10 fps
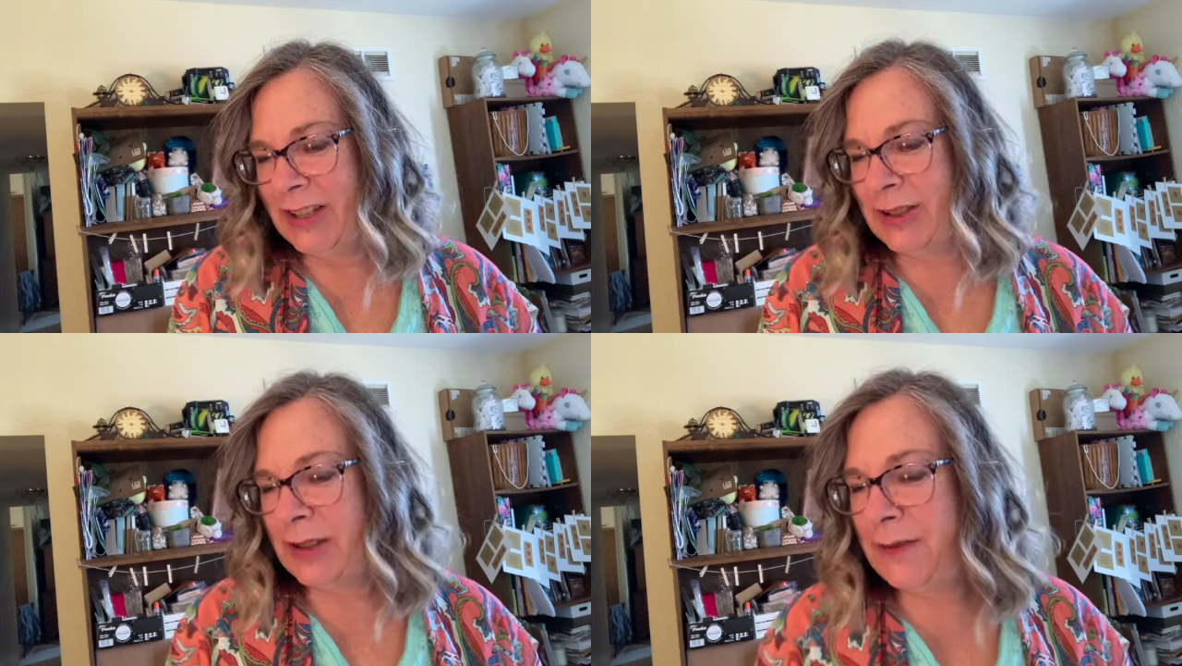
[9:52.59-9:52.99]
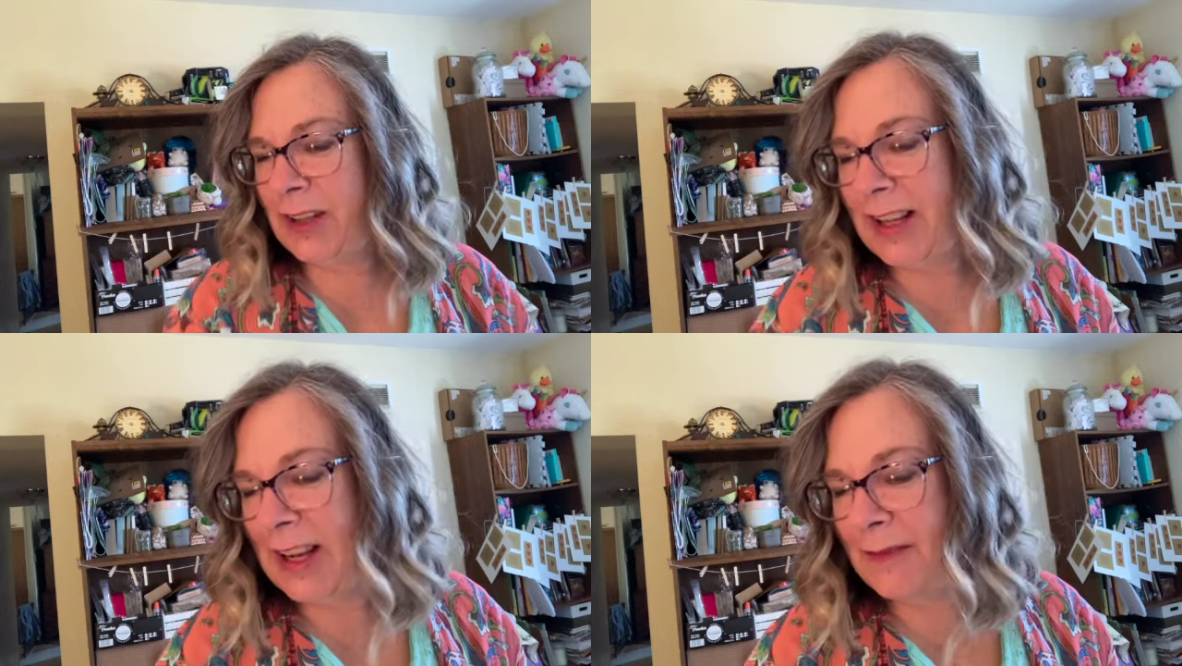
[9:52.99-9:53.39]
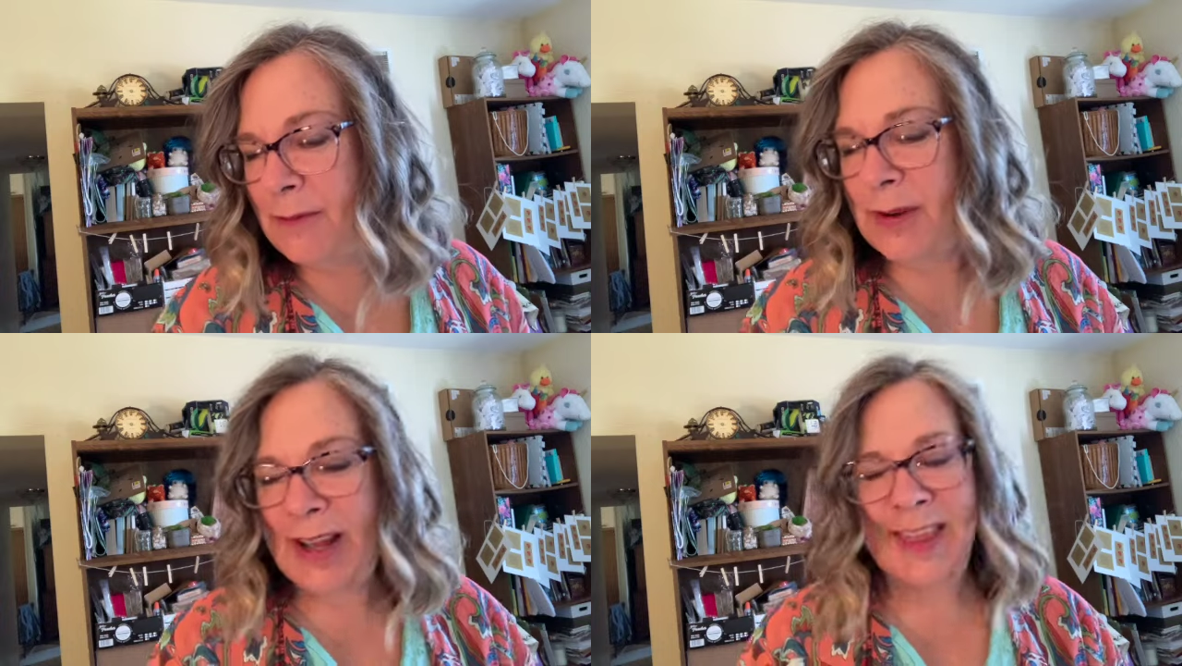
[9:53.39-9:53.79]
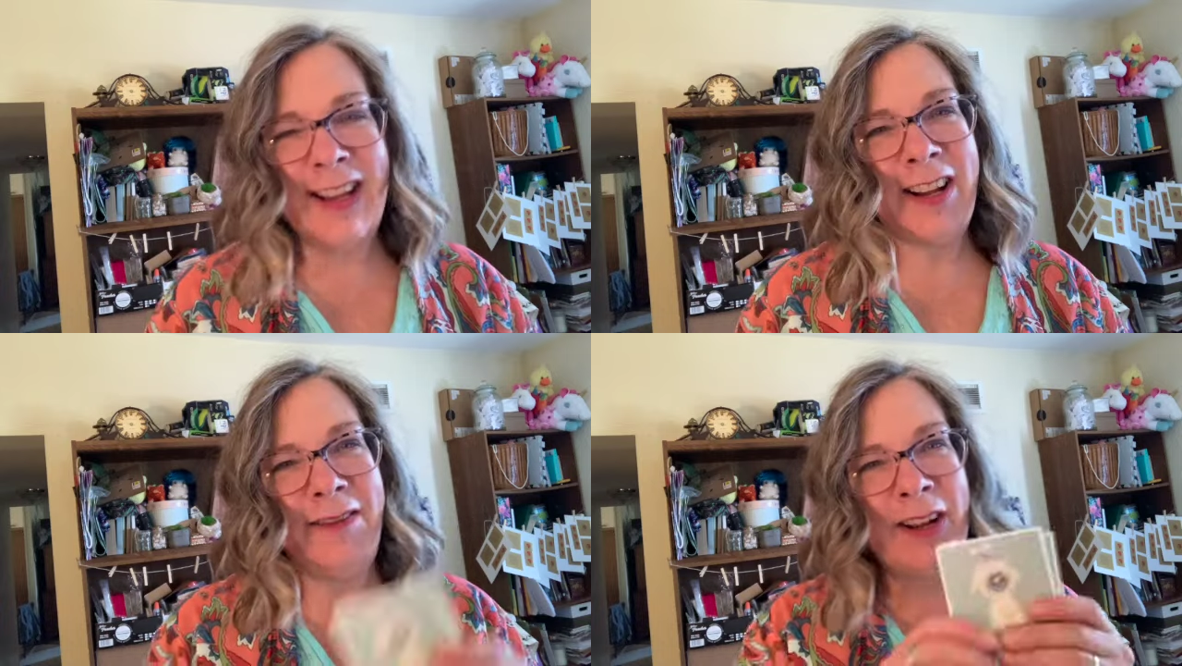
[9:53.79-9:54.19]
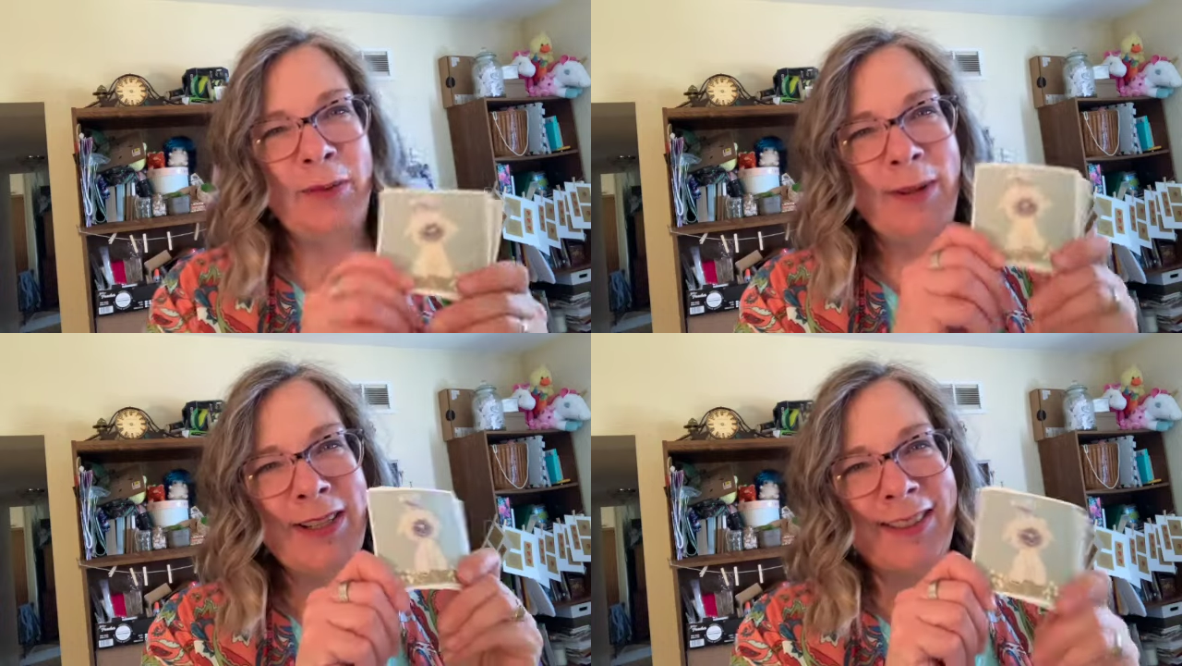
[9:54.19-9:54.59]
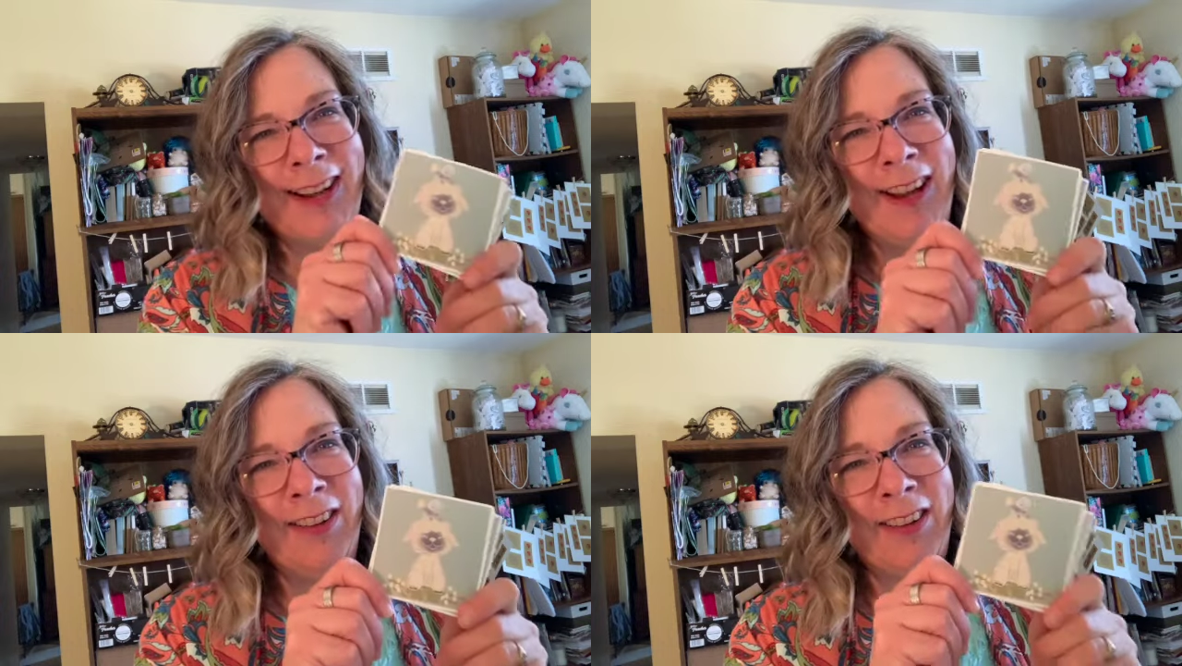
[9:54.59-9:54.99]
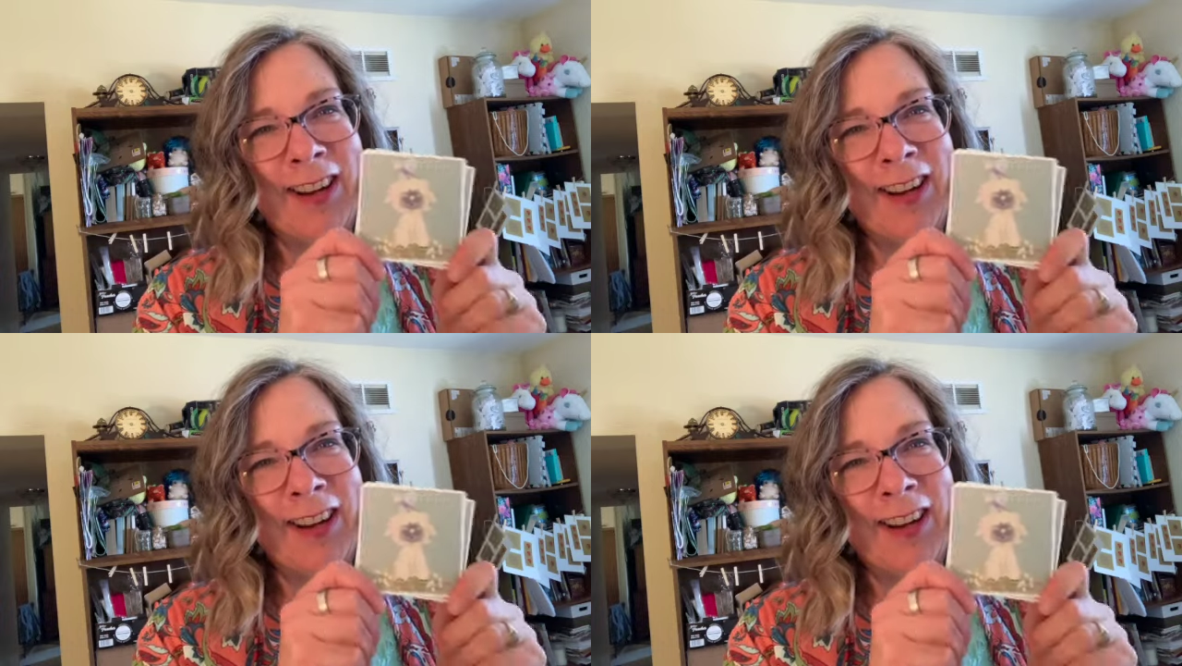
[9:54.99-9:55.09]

So I feel like I think I found my style